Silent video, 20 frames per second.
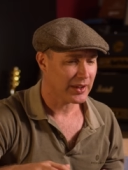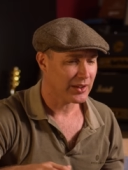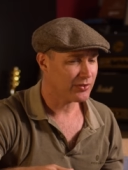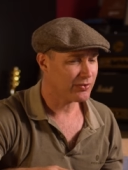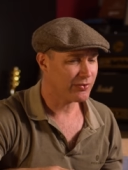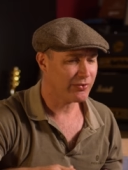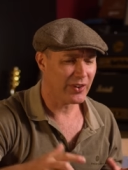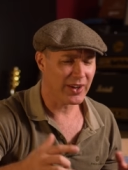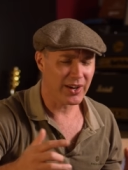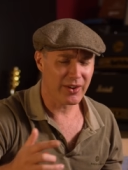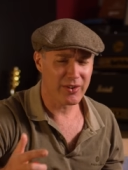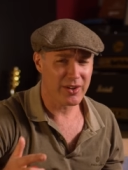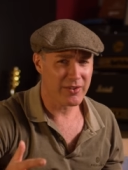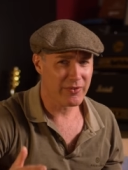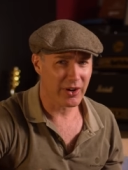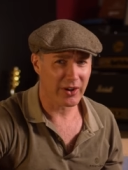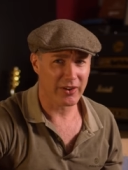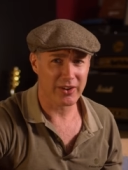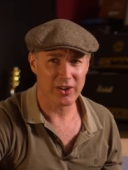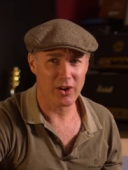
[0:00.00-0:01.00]
it's very,
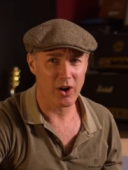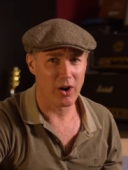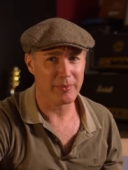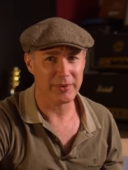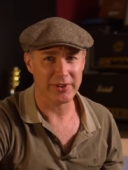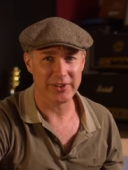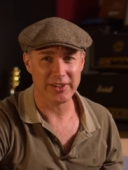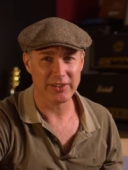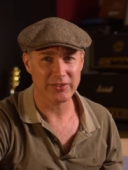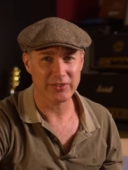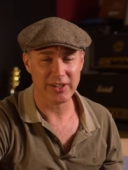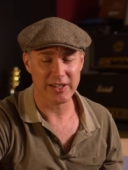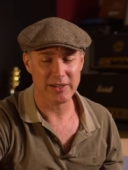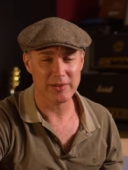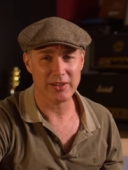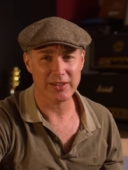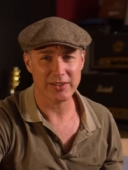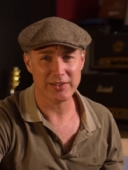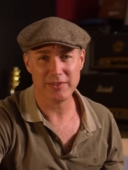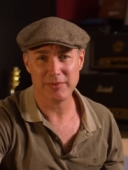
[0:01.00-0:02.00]
very common, this
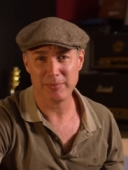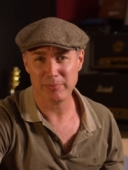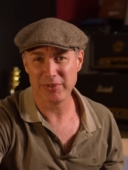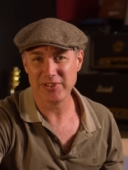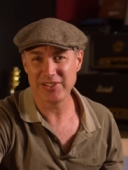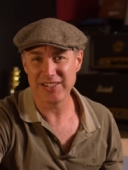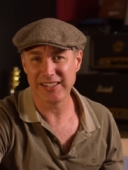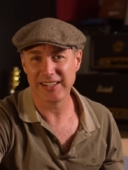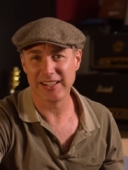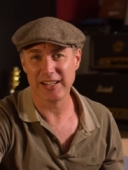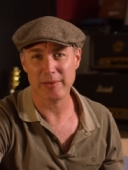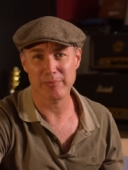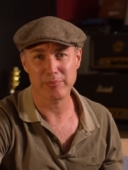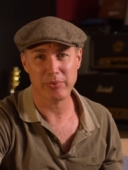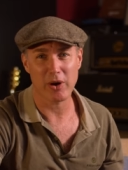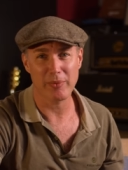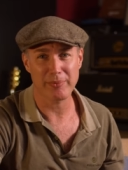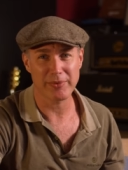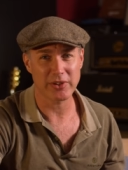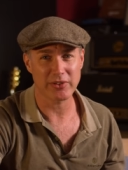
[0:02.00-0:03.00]
in, uh, particularly in
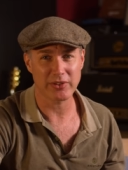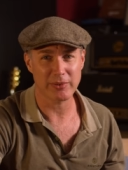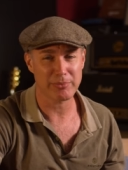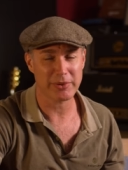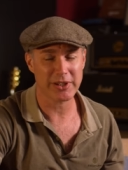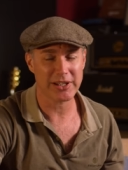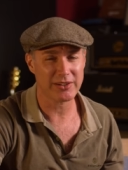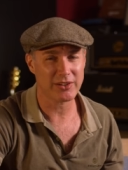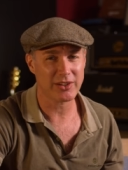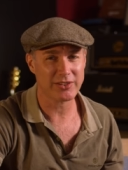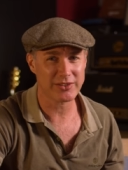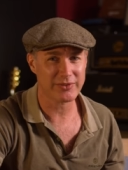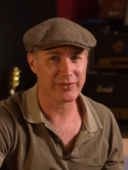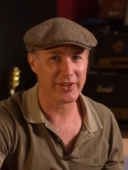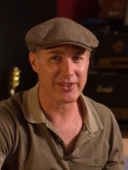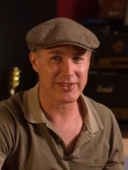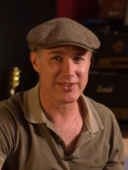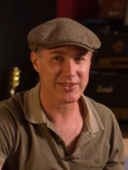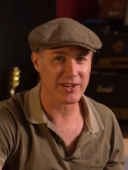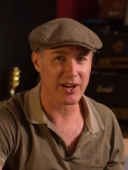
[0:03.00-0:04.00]
pop music, but in lots of
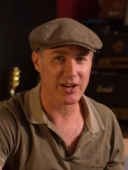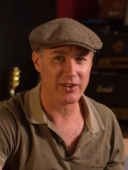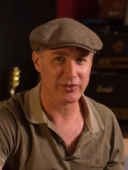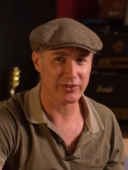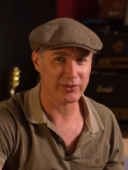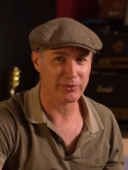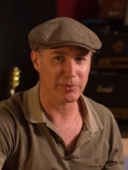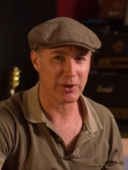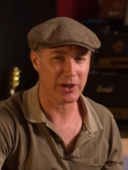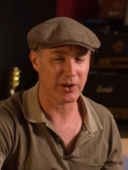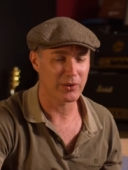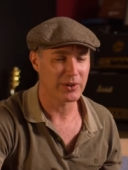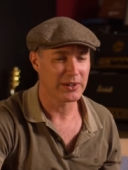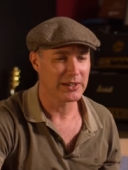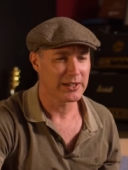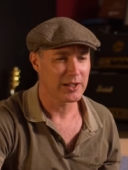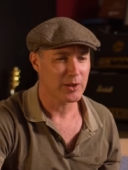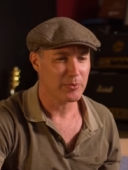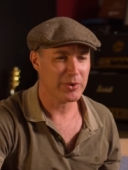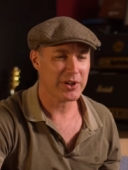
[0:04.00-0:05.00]
other styles as well,
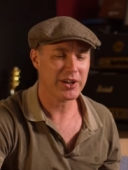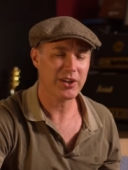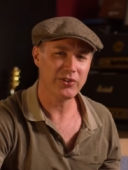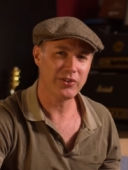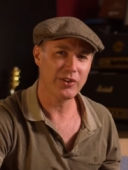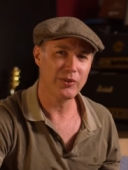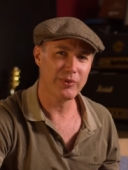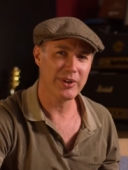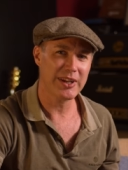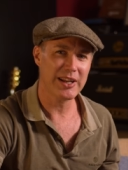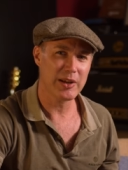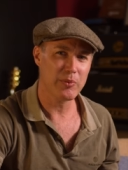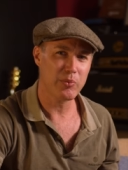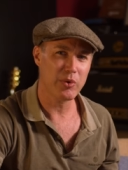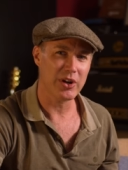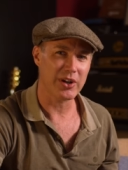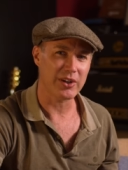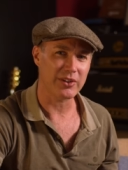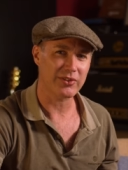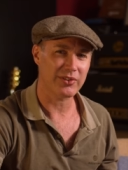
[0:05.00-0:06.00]
because it really
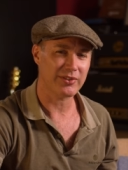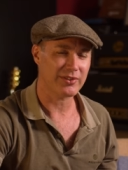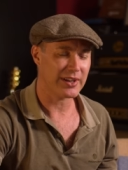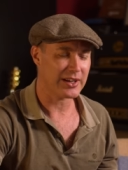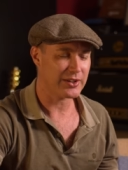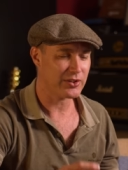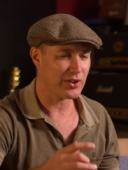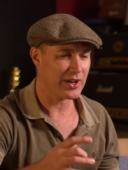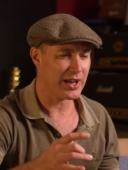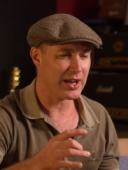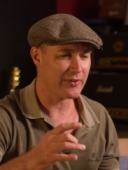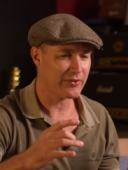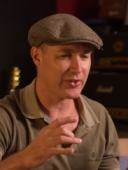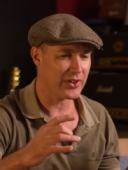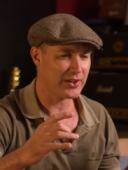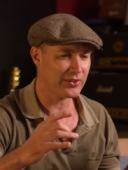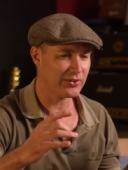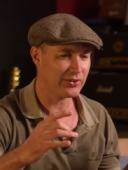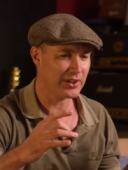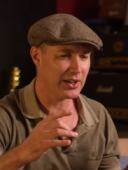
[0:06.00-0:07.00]
works. It's like you have
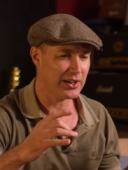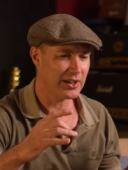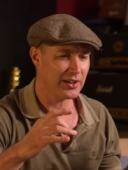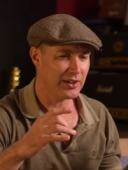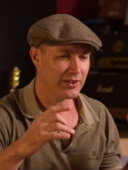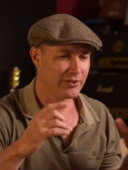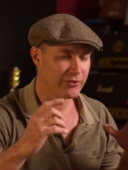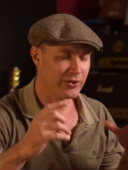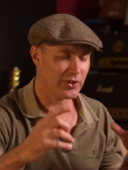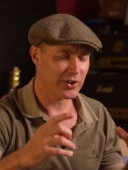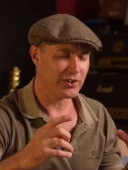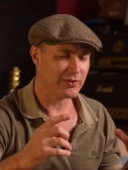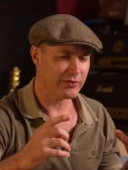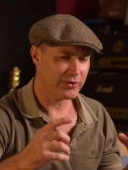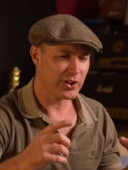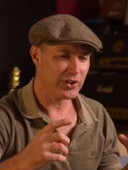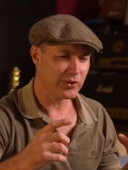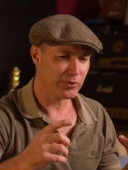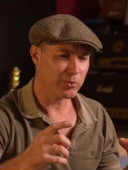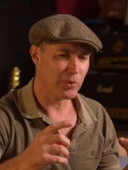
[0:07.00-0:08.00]
this
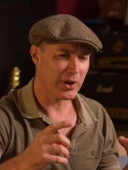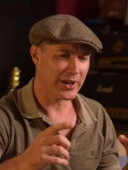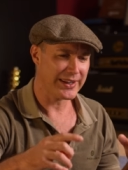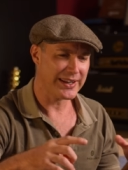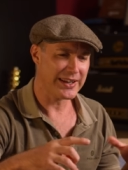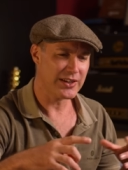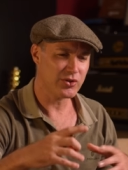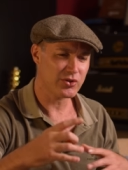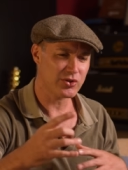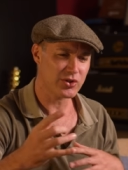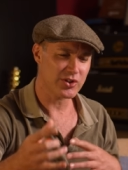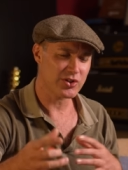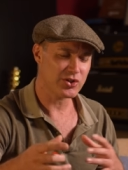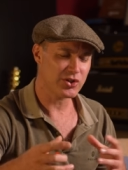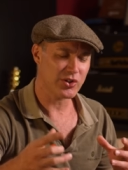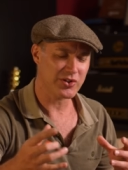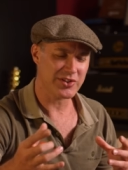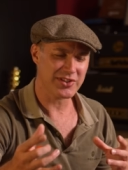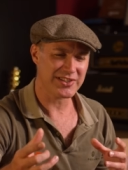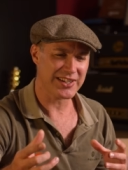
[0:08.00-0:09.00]
verse one intro
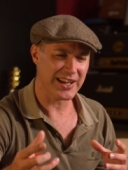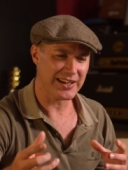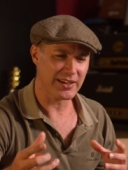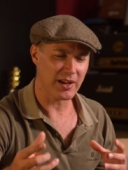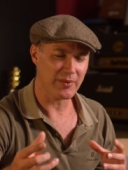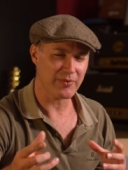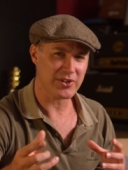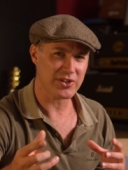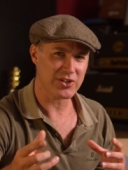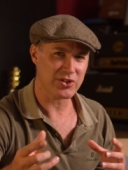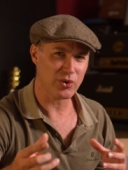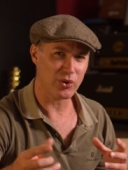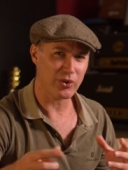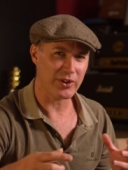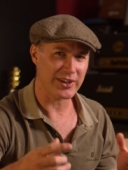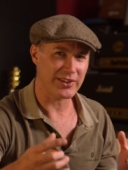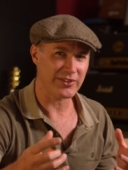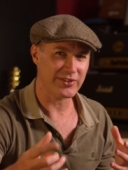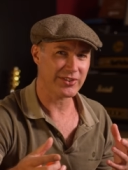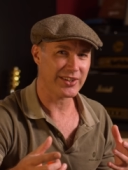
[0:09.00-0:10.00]
should set up the
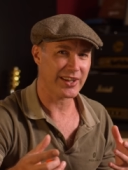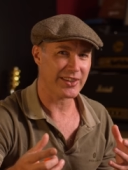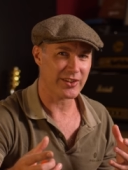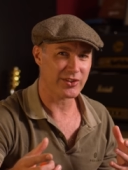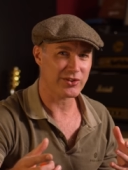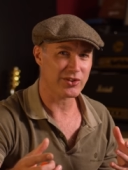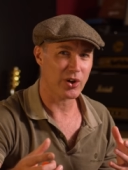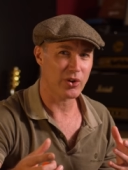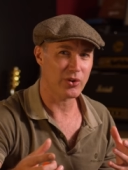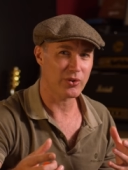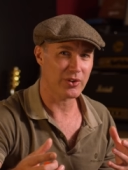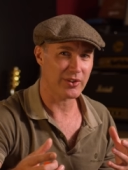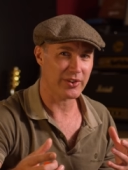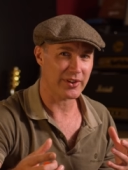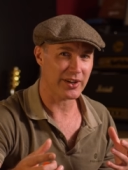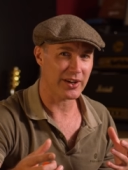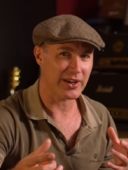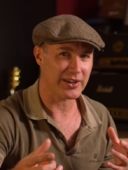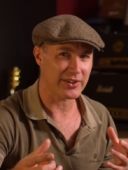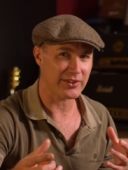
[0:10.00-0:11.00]
story and set the tone of the
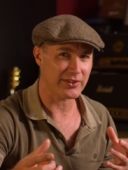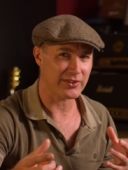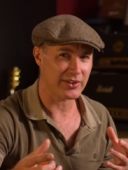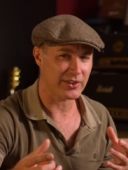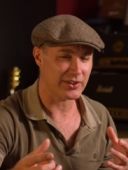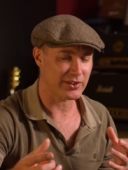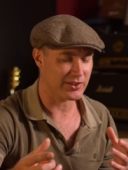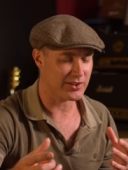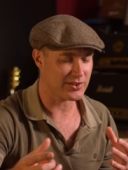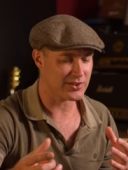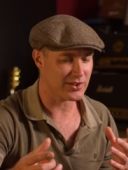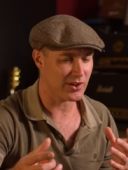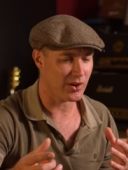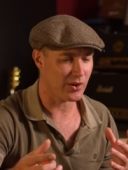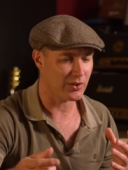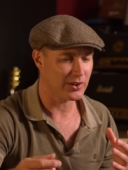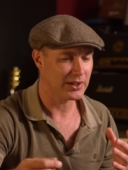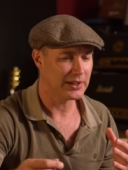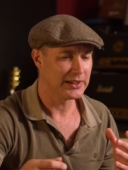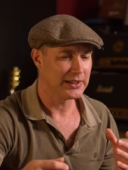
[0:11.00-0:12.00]
kind of the, the
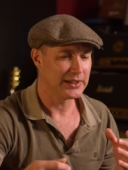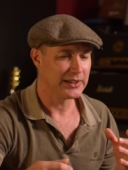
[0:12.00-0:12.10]
song.